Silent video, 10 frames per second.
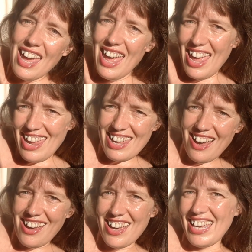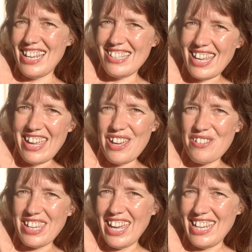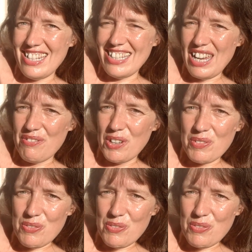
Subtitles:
AI is A-OK in date rooms.